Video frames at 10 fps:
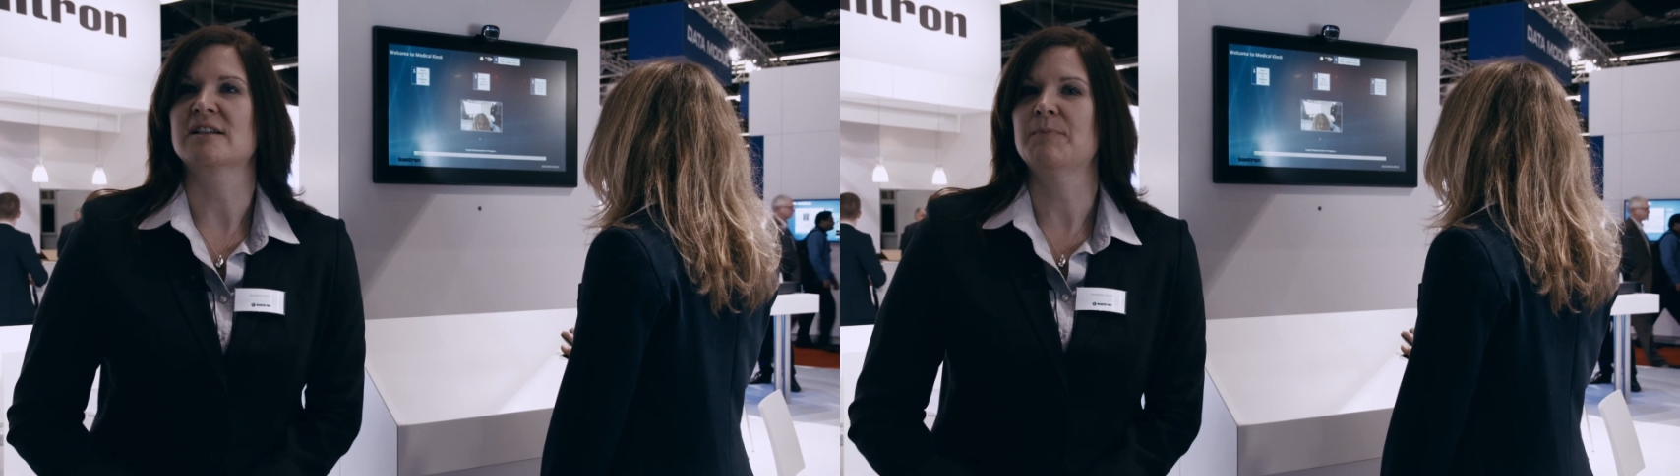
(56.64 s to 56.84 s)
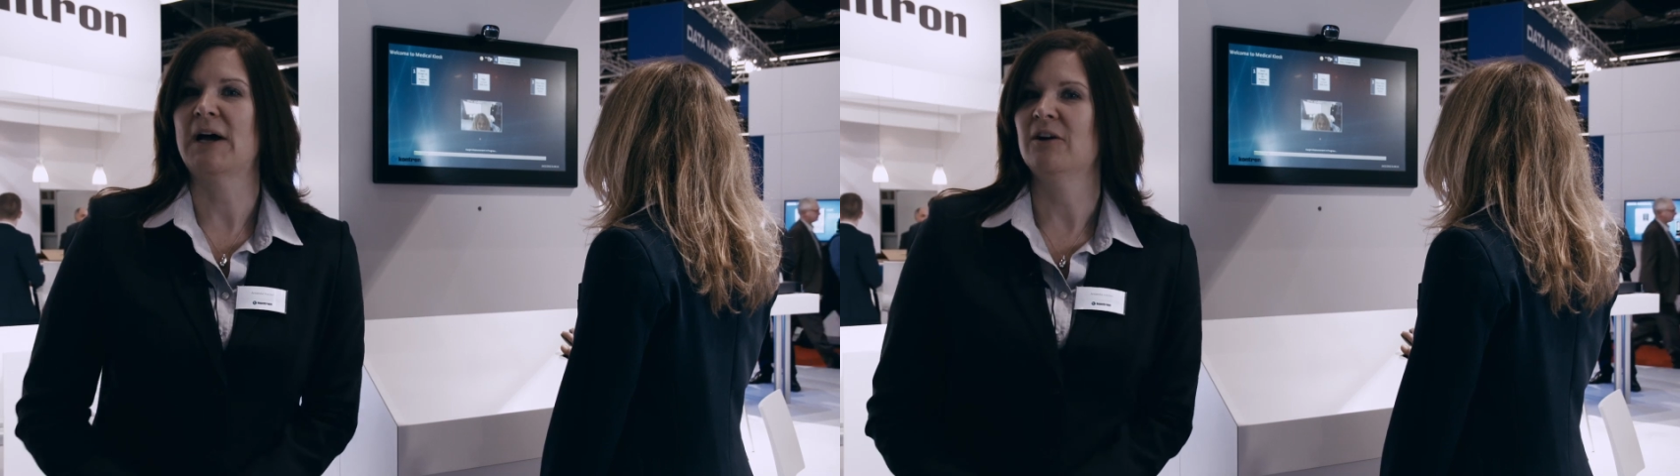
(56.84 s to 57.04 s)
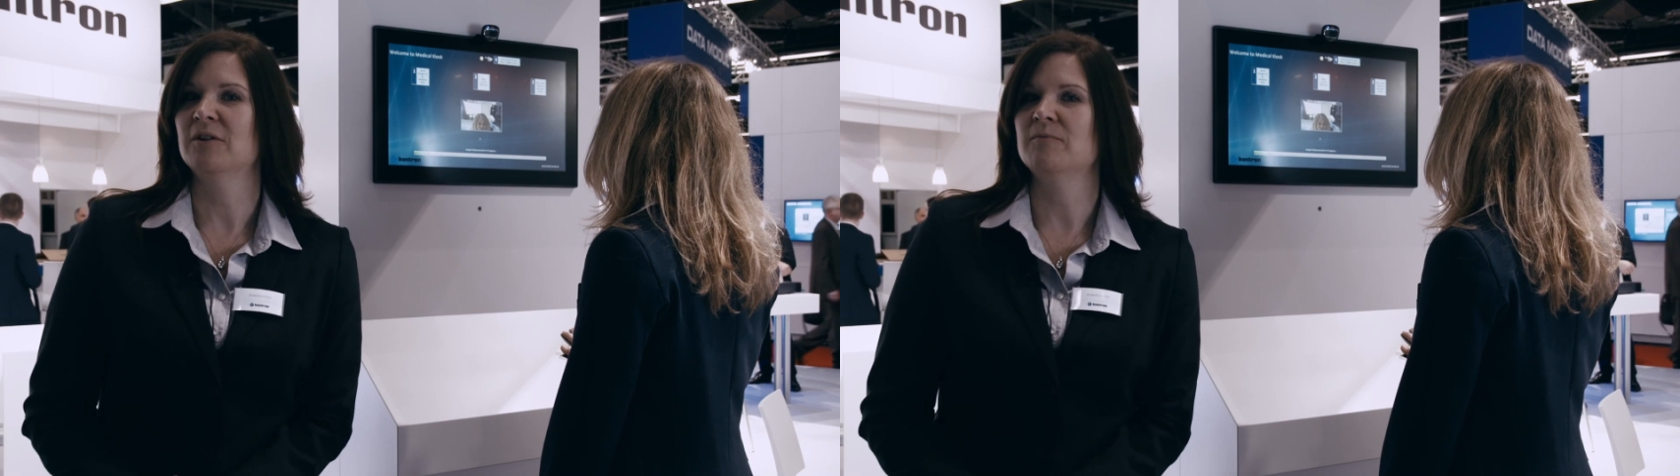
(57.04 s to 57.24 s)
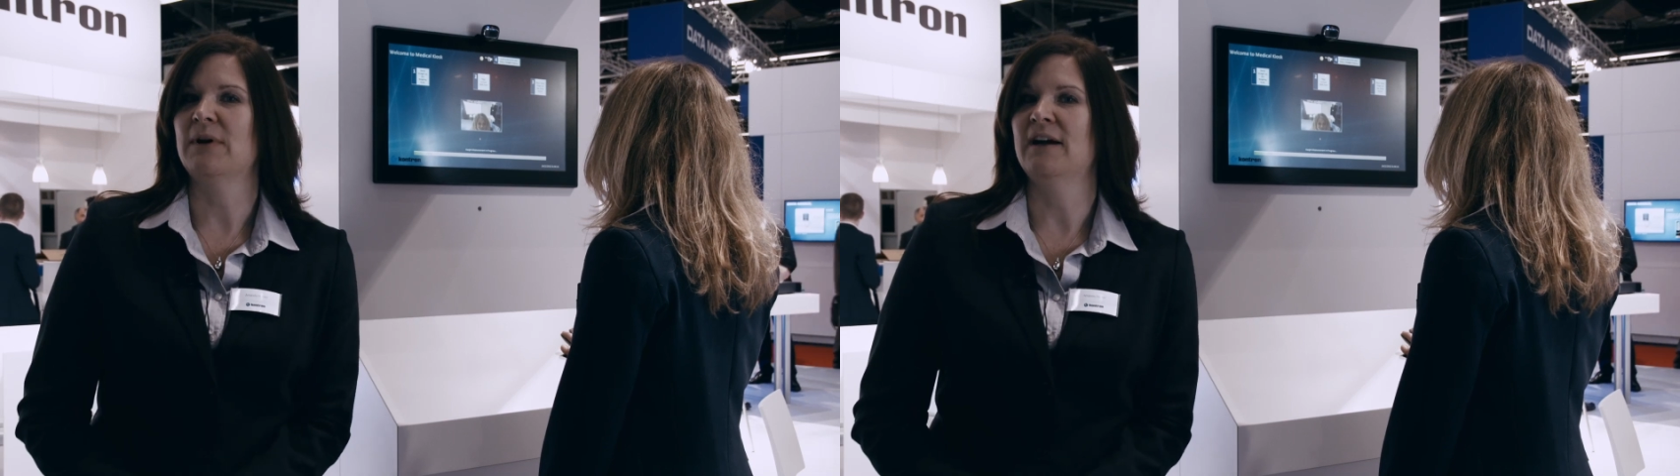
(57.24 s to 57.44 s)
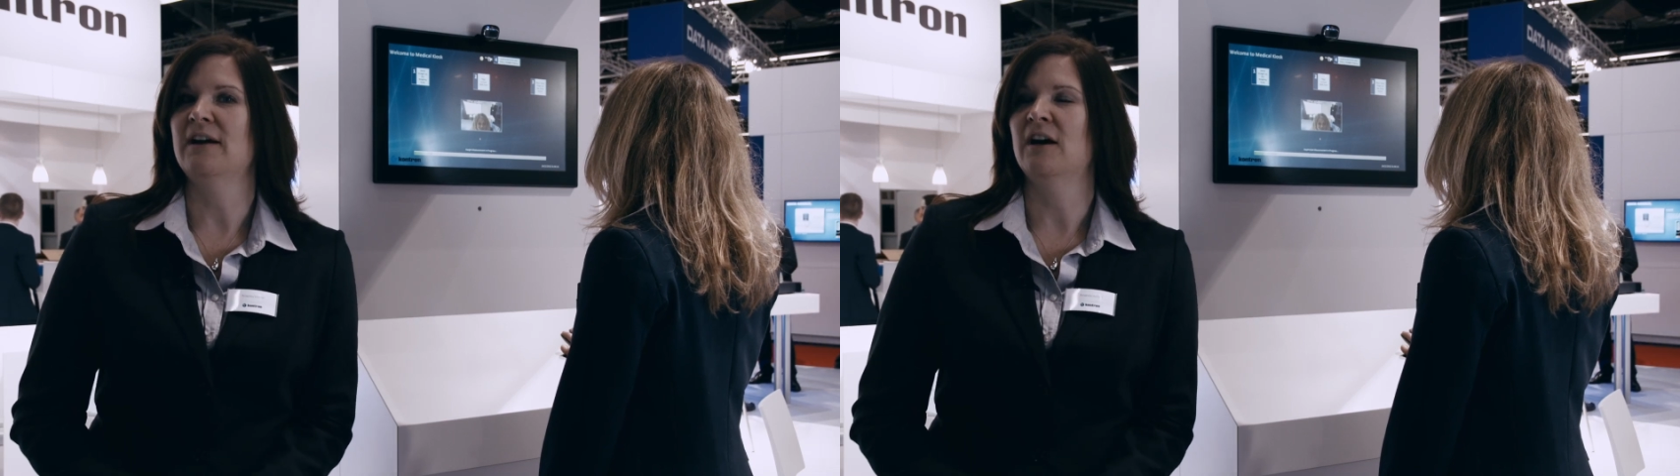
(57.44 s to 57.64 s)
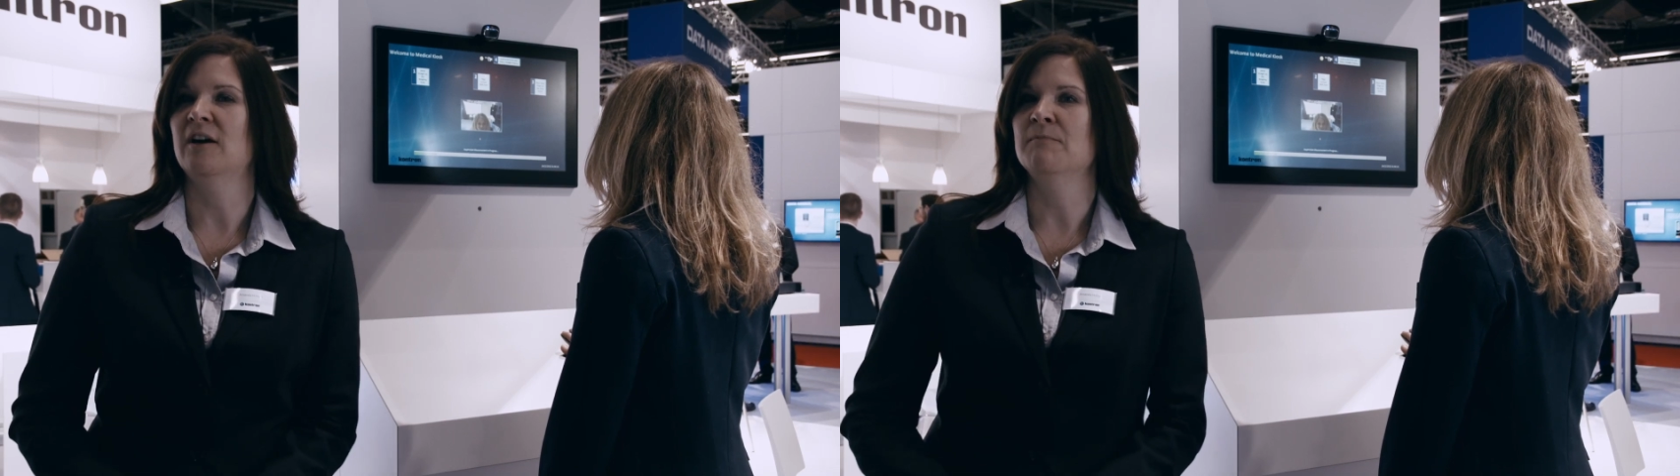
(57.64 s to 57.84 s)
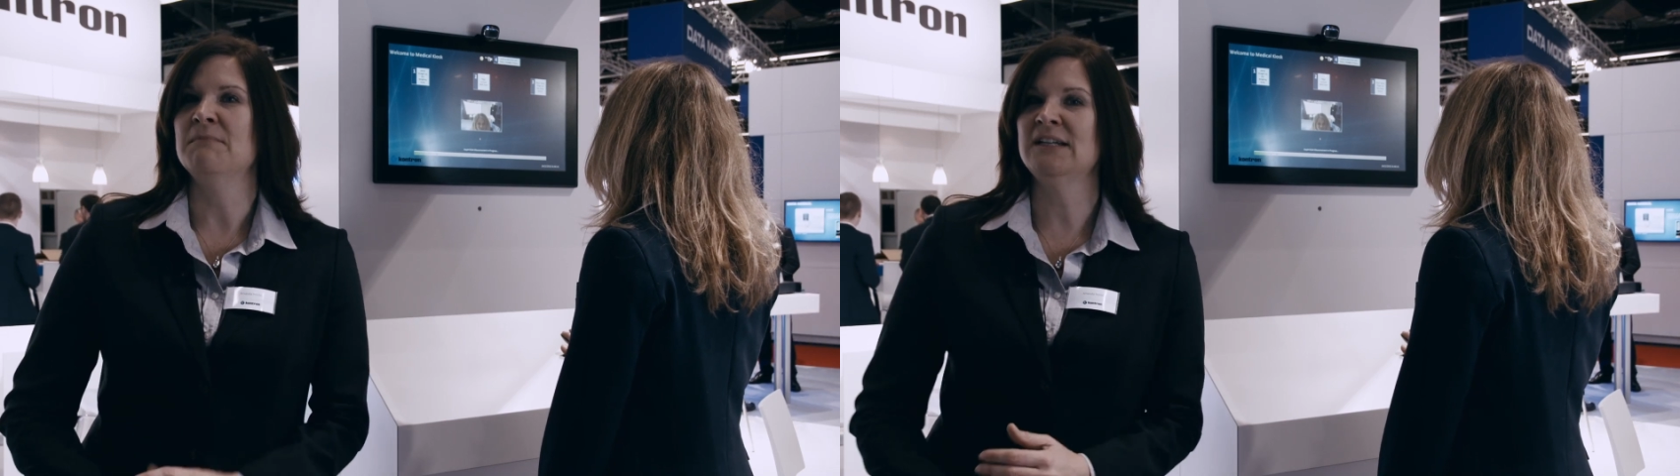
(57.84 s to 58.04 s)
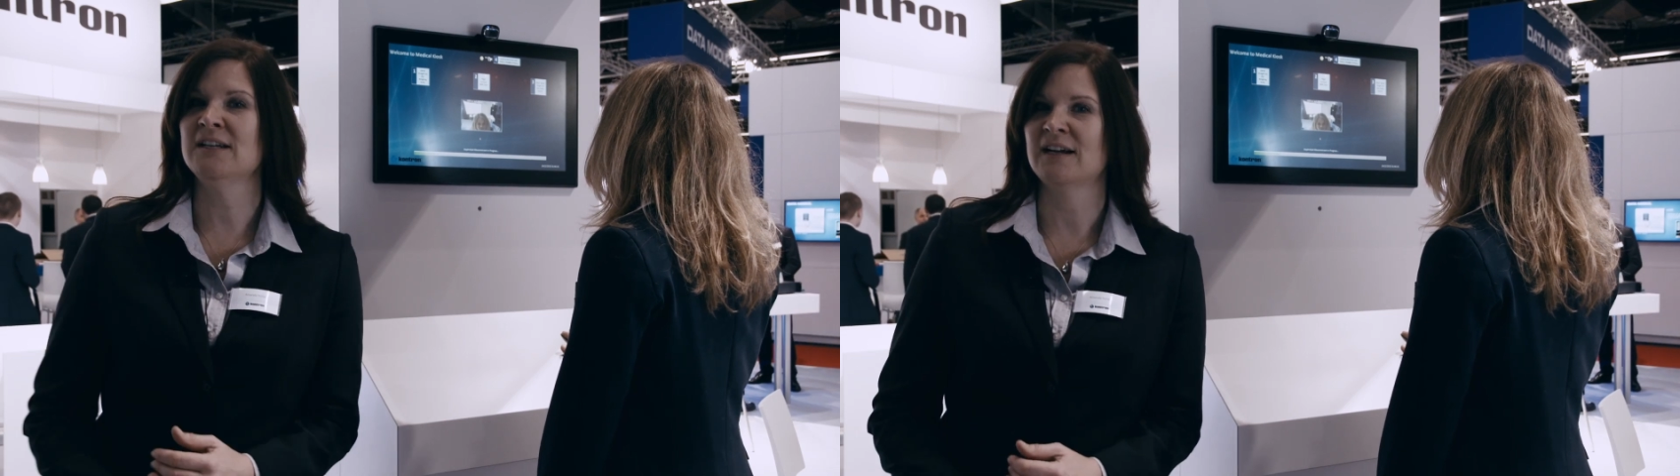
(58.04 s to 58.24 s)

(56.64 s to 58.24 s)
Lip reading: is powered by our mini